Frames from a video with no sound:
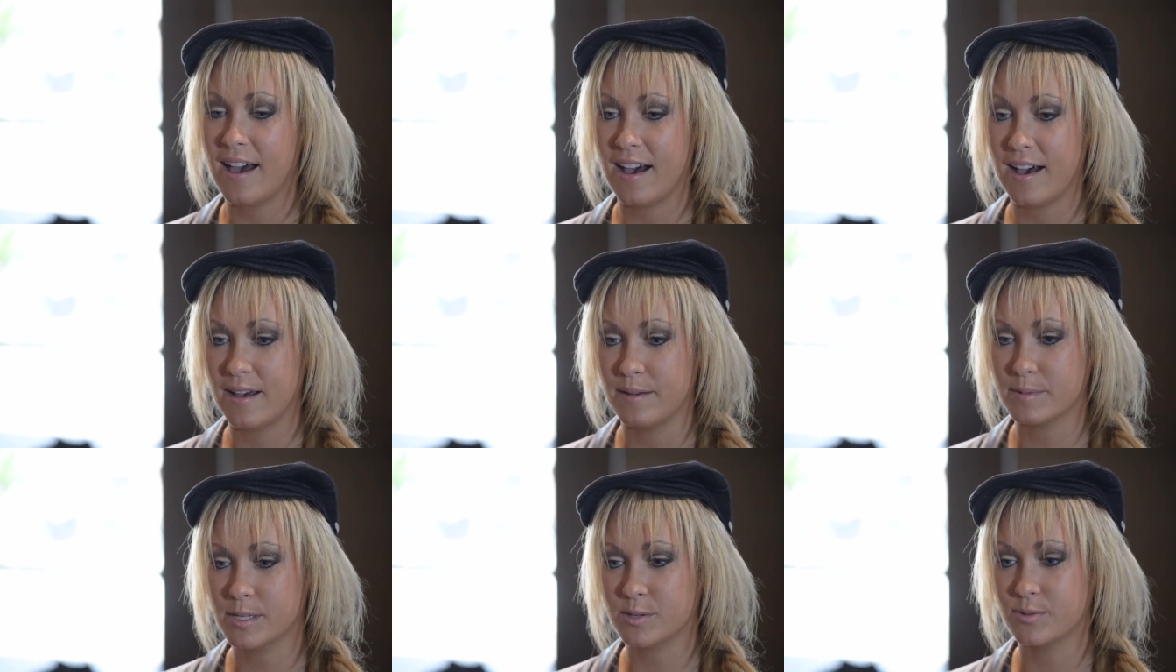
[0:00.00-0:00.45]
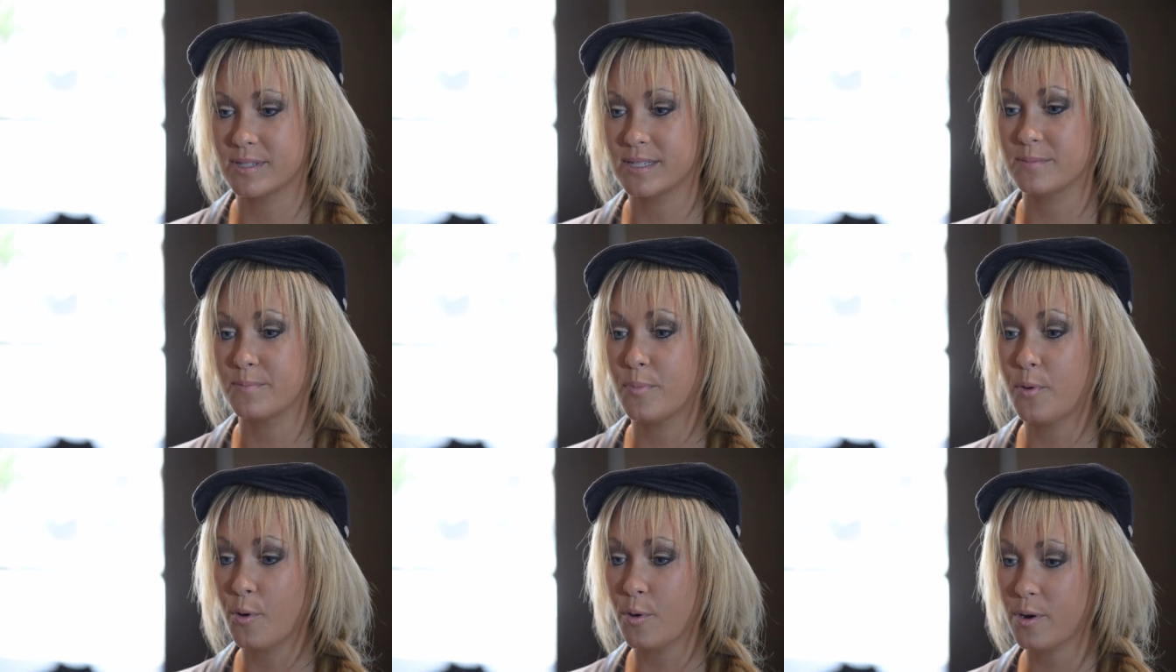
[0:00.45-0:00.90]
um, so
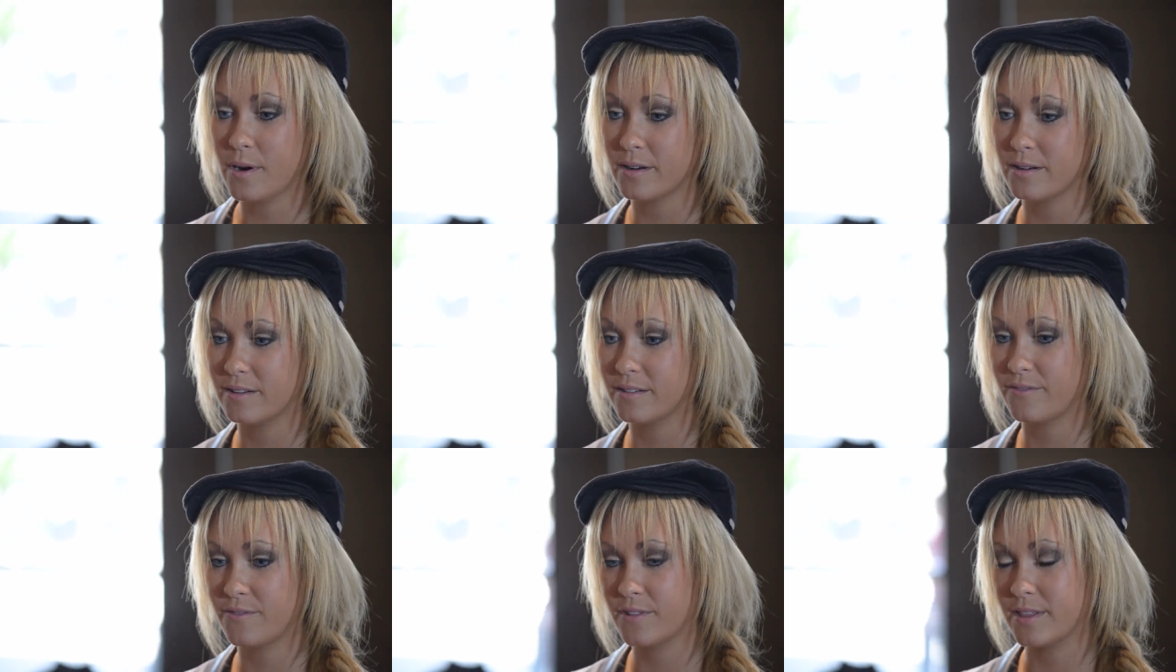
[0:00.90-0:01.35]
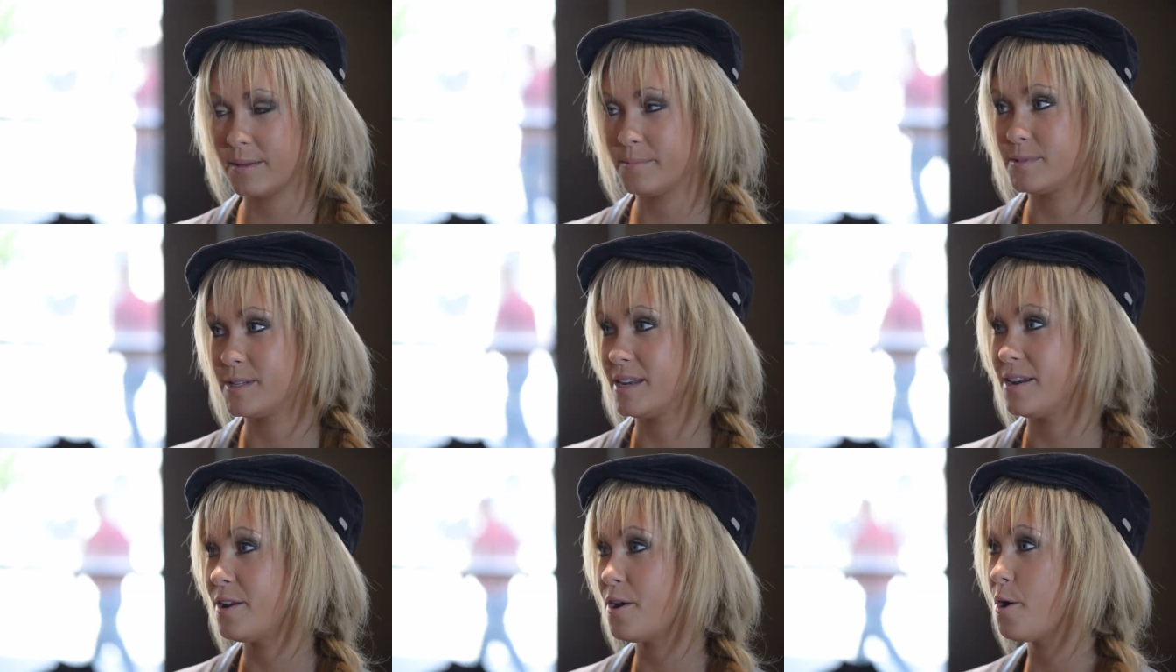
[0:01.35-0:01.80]
it's important for
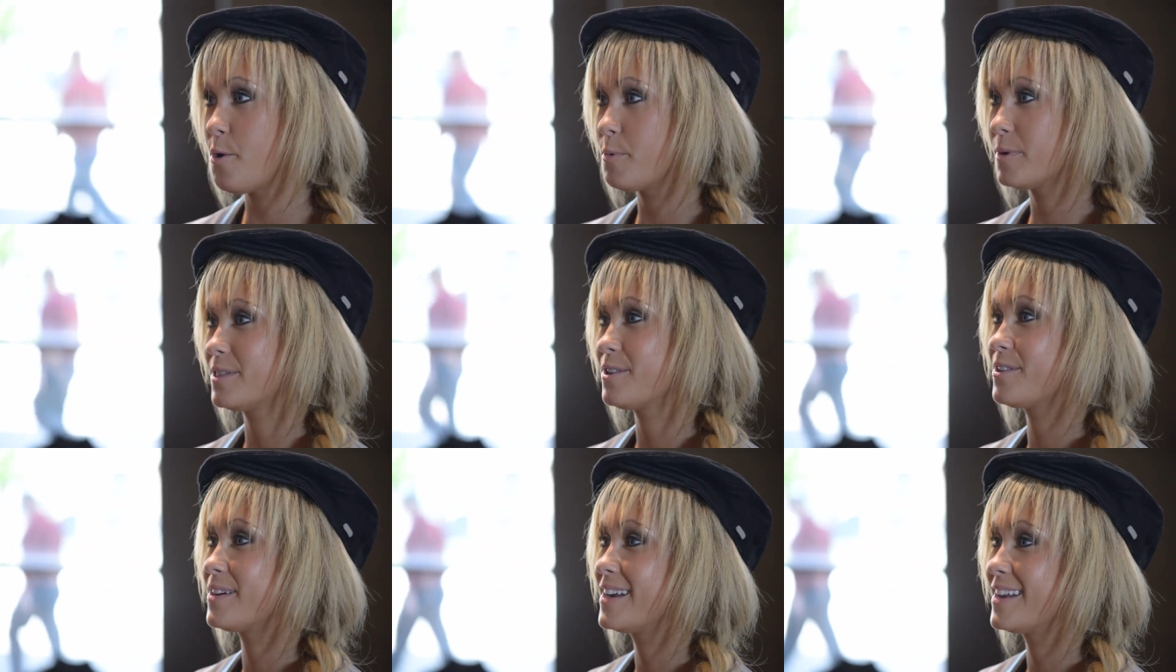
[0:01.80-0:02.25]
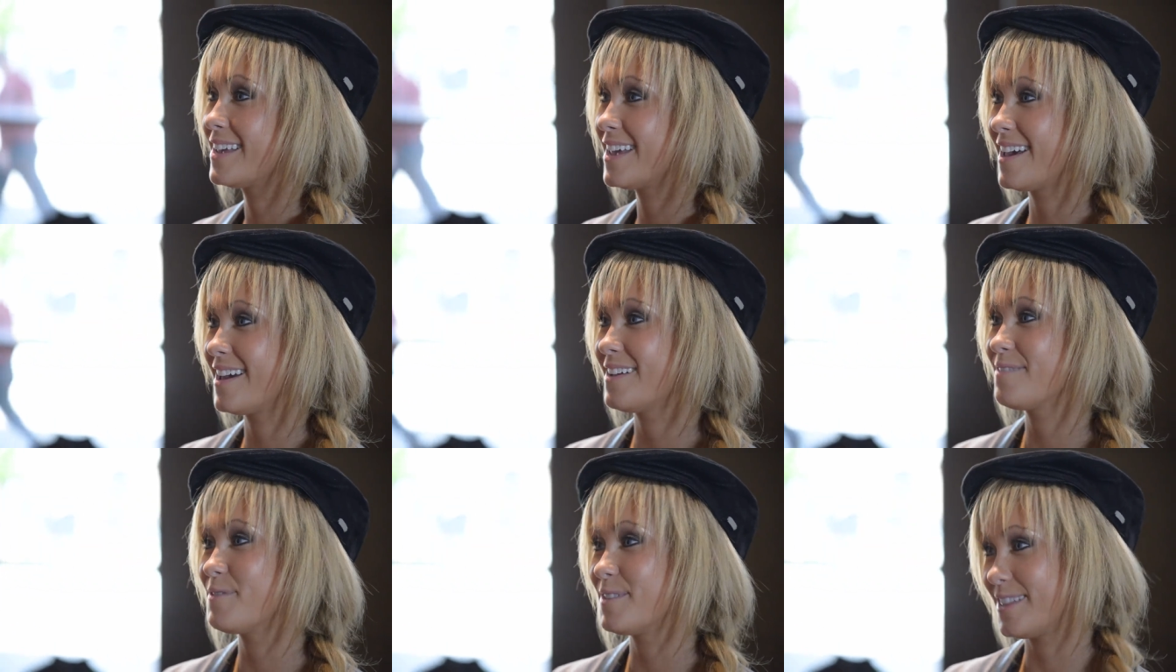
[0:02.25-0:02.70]
them to know what they're going to
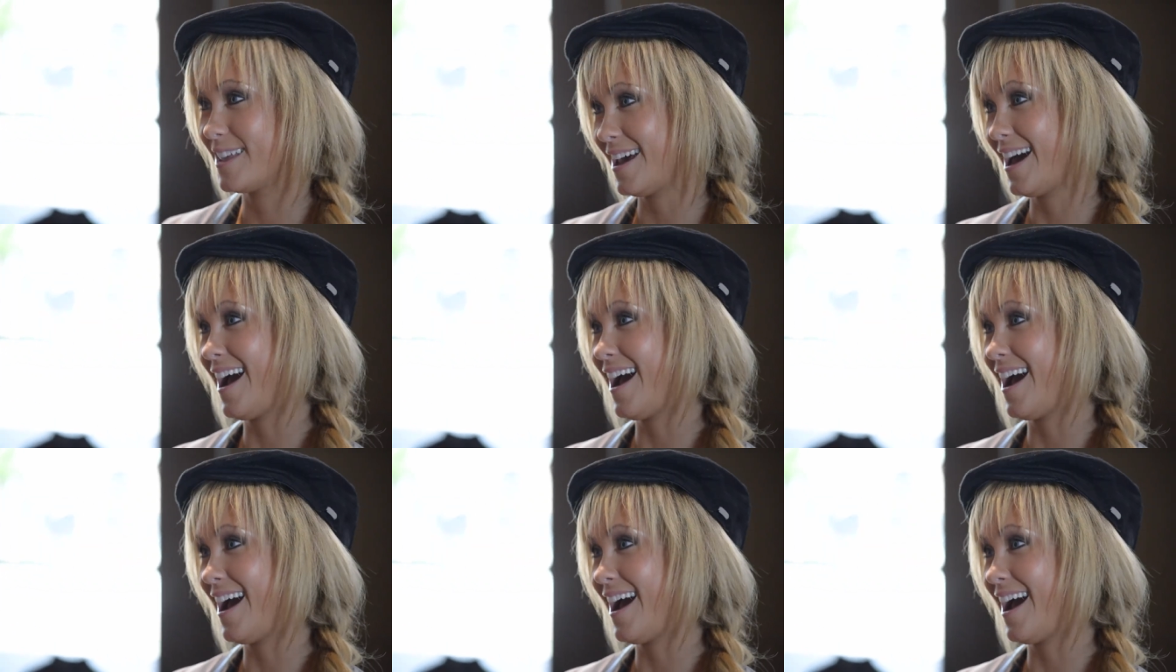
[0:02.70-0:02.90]
get when they